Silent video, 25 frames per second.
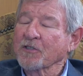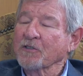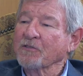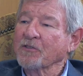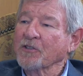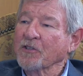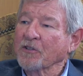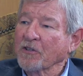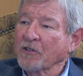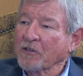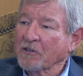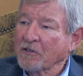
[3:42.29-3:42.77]

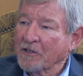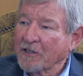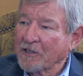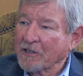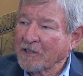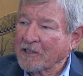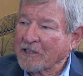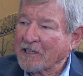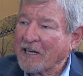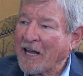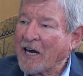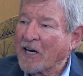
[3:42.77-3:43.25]
of their
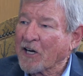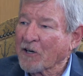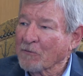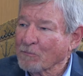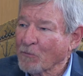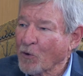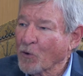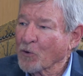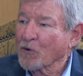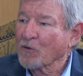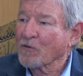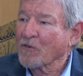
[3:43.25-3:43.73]
lack of
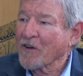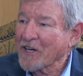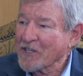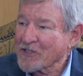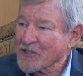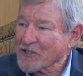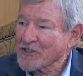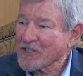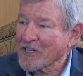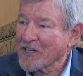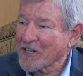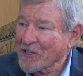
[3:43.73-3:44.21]

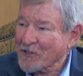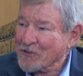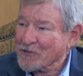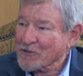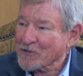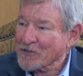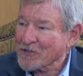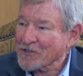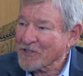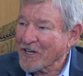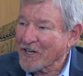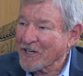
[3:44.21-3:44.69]
motivation to
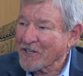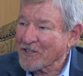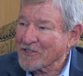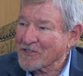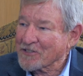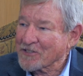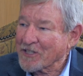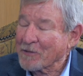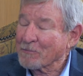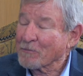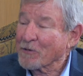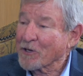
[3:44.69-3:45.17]

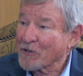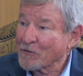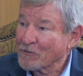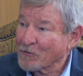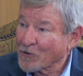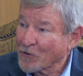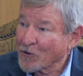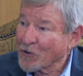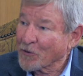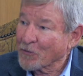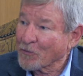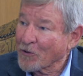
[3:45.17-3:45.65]
exercise, they might
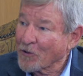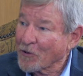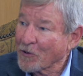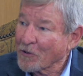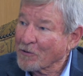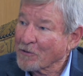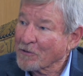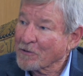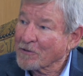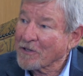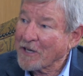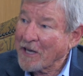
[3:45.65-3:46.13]
very
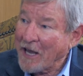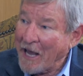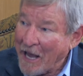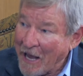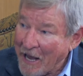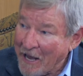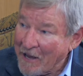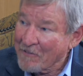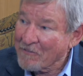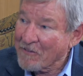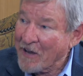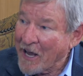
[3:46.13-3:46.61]
well
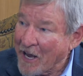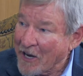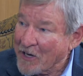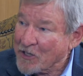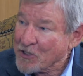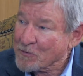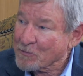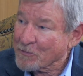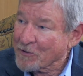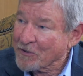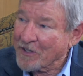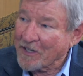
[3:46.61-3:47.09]
have
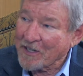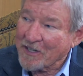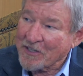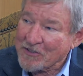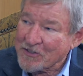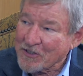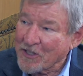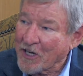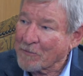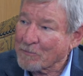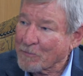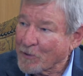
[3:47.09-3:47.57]
asthma that
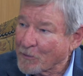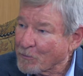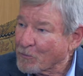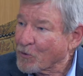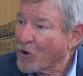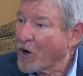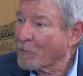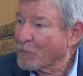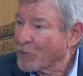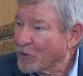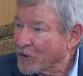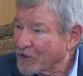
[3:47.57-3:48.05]
has not been
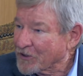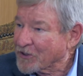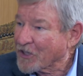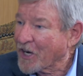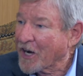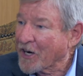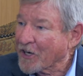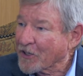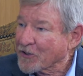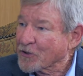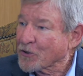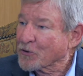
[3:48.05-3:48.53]
properly
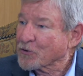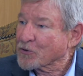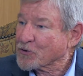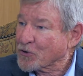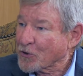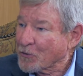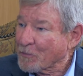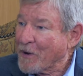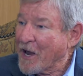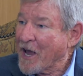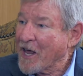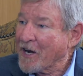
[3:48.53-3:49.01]

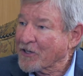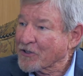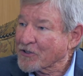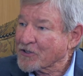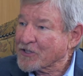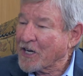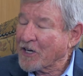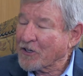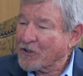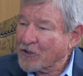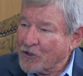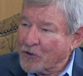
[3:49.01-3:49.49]
diagnosed or
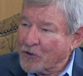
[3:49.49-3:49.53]
managed. How do